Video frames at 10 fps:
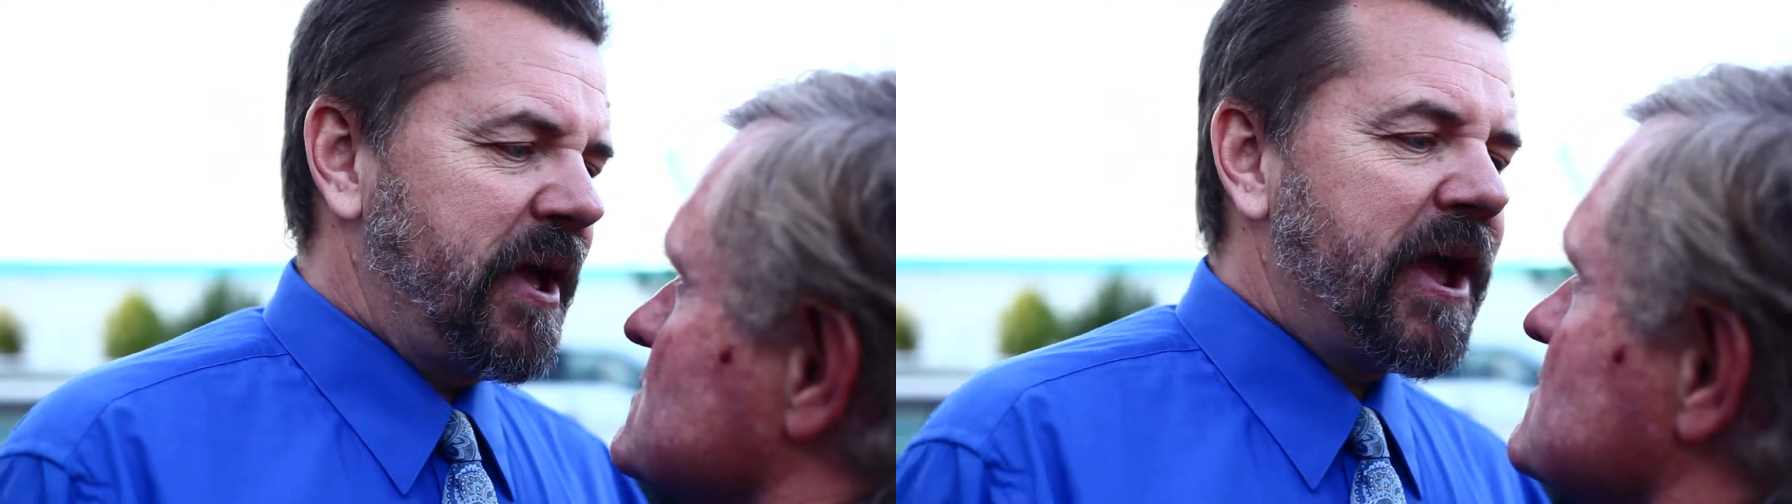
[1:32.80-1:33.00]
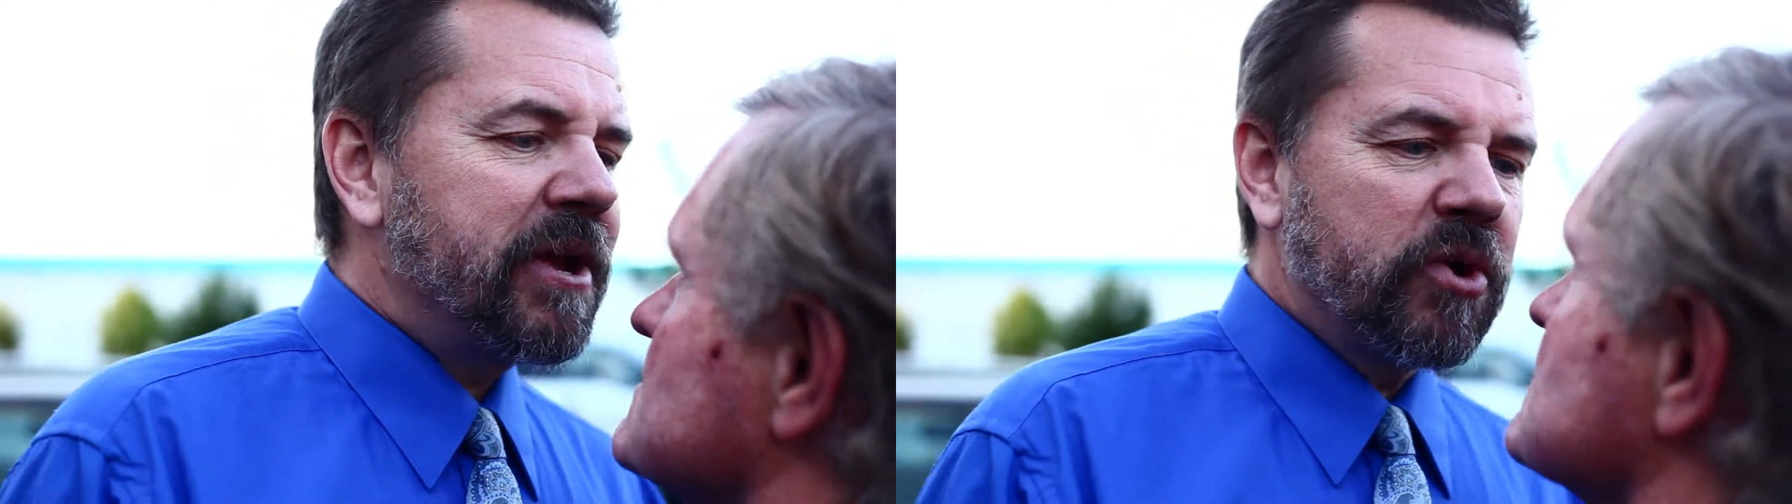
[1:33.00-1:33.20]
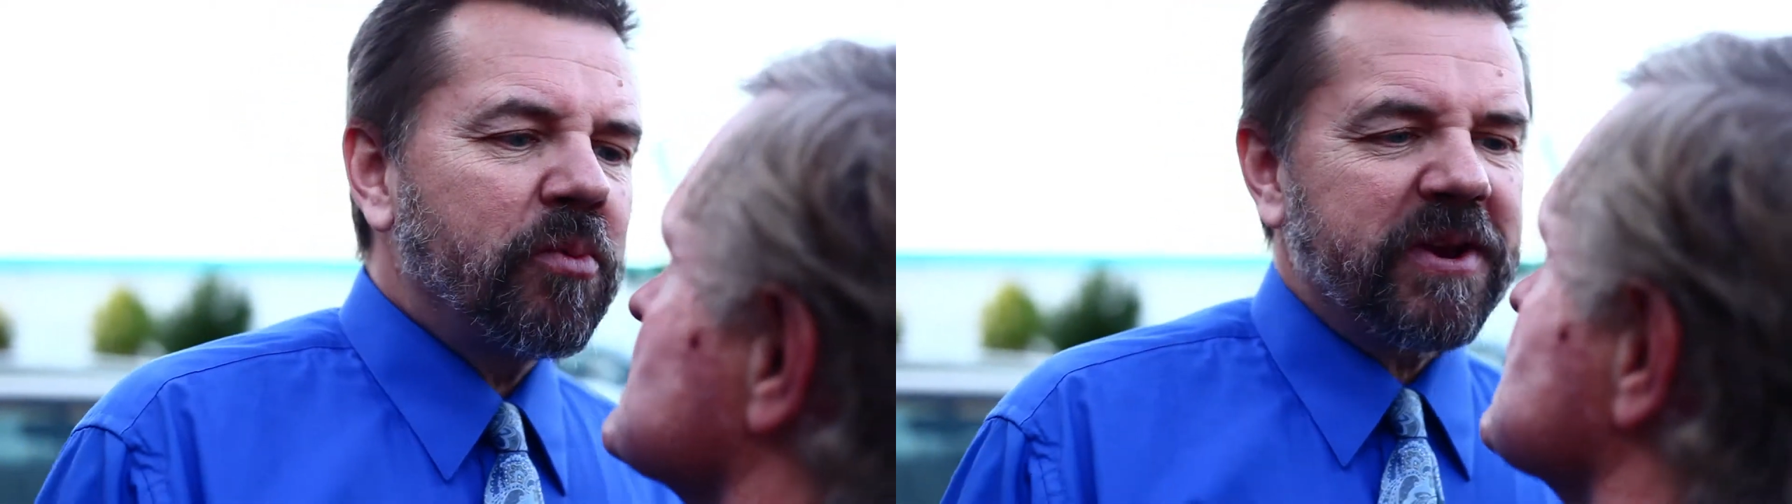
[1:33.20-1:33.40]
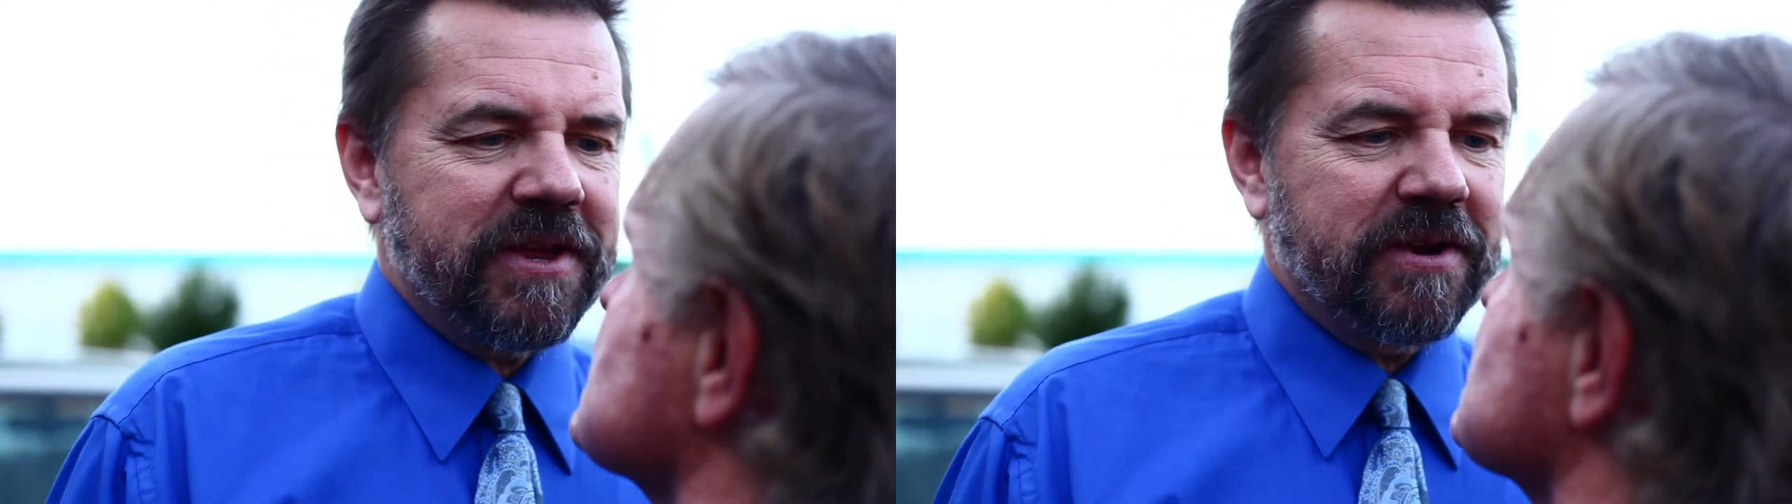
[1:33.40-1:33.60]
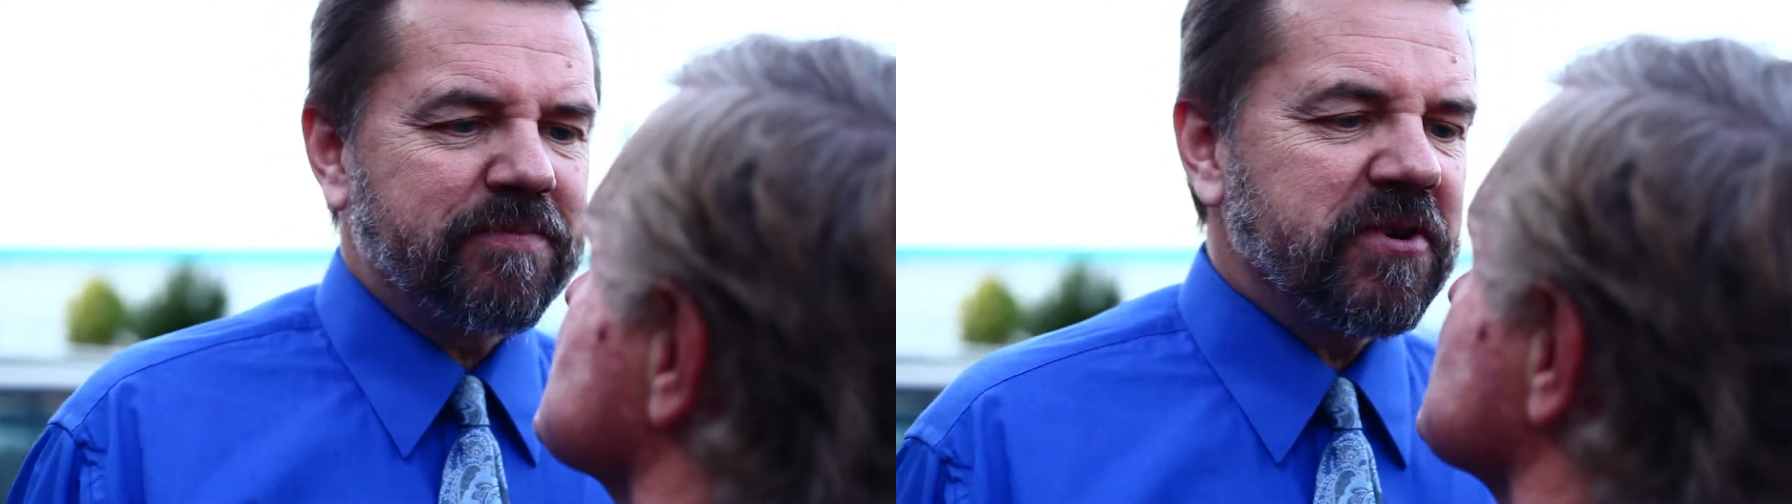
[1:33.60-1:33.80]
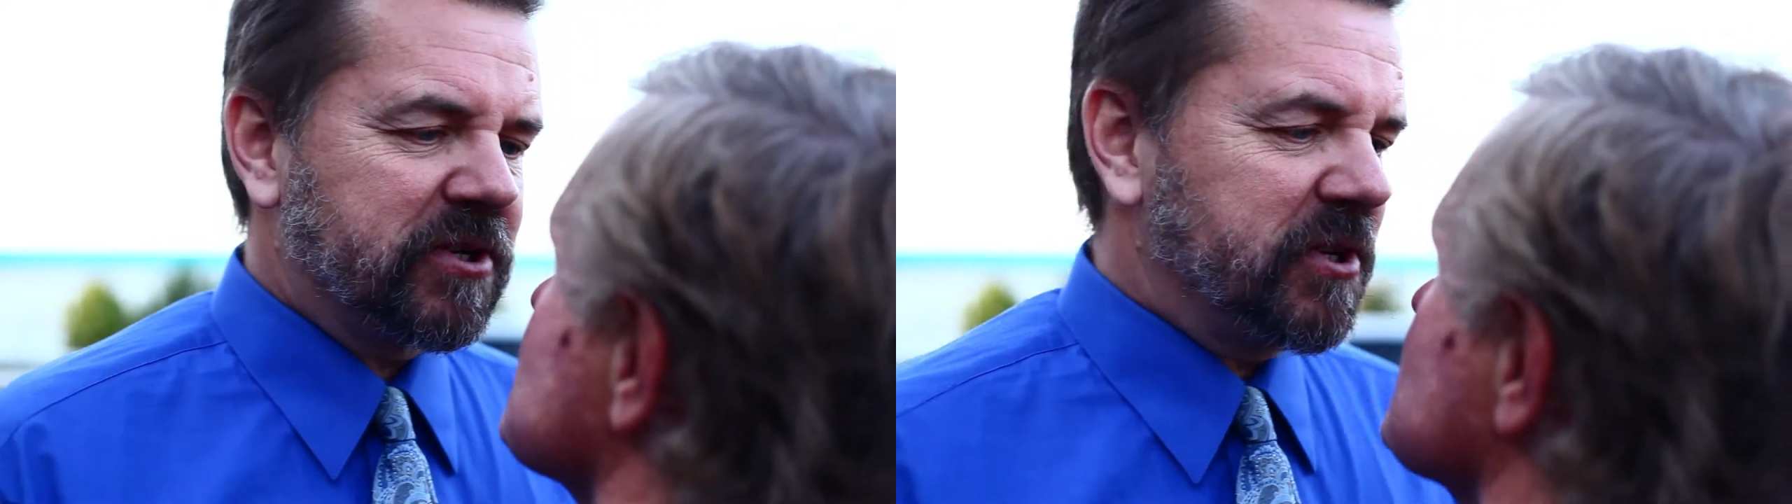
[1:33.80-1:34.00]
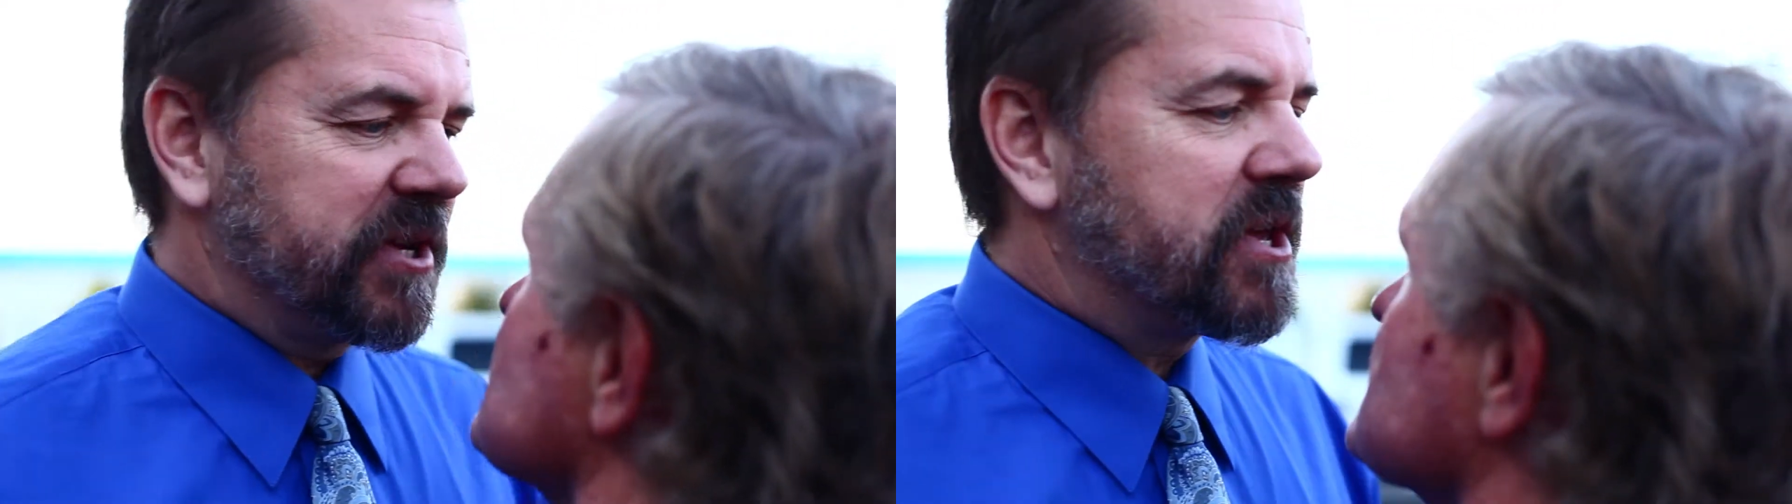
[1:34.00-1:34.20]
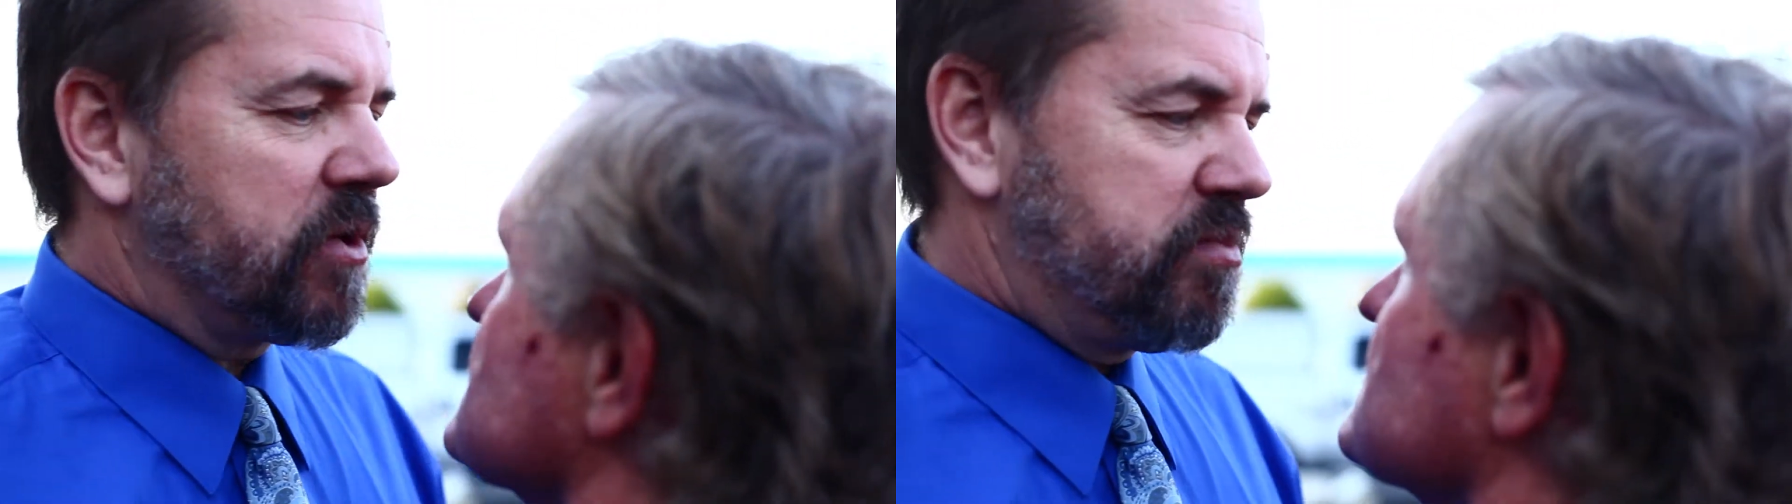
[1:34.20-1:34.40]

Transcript: ain't nobody gonna personally kill